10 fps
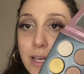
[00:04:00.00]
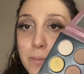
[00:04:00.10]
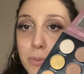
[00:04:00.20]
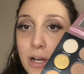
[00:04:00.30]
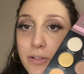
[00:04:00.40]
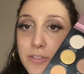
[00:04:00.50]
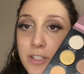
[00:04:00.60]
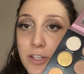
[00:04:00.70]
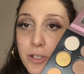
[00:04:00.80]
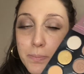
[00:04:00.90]
and browns in
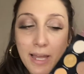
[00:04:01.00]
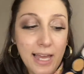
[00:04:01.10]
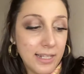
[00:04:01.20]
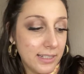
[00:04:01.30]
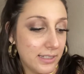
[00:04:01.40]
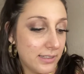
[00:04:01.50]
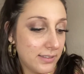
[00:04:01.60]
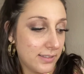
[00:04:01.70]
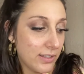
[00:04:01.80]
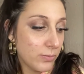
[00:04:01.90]
other
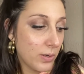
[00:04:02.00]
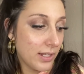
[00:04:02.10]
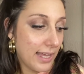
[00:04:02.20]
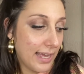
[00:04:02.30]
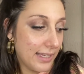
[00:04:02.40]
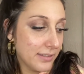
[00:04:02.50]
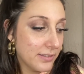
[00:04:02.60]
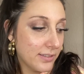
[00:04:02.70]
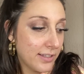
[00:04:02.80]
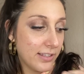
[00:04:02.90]
palettes, as well
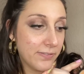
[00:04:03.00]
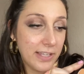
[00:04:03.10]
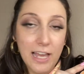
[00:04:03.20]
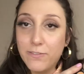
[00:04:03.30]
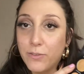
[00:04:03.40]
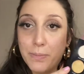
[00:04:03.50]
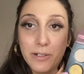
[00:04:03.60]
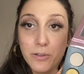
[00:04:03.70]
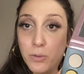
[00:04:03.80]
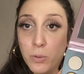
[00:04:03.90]
as I definitely have
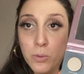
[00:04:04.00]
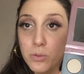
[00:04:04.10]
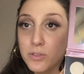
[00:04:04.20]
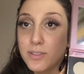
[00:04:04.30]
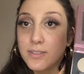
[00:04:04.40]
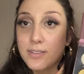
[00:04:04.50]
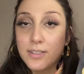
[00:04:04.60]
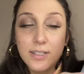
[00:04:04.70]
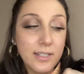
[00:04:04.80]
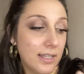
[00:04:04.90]
better golds.
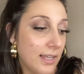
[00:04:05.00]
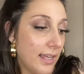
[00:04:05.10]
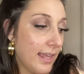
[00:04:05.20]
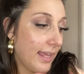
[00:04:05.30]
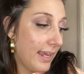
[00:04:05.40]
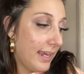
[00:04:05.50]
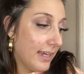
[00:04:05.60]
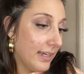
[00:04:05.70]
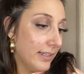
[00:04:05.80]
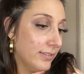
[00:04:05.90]

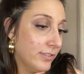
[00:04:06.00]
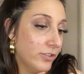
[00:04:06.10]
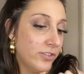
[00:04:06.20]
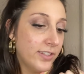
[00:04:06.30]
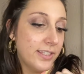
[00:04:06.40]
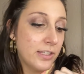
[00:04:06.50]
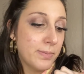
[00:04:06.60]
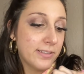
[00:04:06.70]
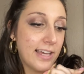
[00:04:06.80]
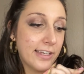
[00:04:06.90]
And there's just nothing
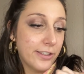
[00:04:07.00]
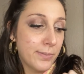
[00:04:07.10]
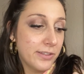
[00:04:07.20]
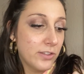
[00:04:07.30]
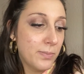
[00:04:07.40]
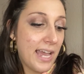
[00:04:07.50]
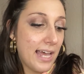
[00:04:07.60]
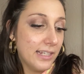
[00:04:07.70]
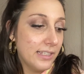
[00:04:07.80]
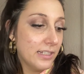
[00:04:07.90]
spectacular about this
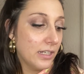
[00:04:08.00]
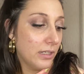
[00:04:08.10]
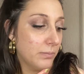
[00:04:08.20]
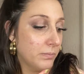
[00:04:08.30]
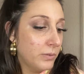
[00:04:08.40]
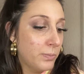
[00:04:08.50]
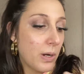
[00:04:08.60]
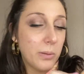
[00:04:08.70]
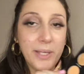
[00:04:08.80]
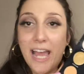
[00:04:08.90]
palette. You
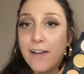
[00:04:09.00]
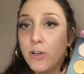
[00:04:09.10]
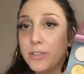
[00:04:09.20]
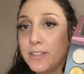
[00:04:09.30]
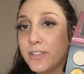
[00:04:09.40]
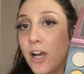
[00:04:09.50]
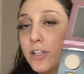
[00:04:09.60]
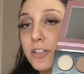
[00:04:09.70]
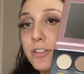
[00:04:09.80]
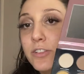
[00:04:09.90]
probably have all these
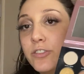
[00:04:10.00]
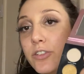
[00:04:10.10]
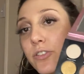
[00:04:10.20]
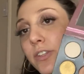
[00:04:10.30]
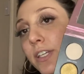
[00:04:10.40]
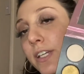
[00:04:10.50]
colors. It's just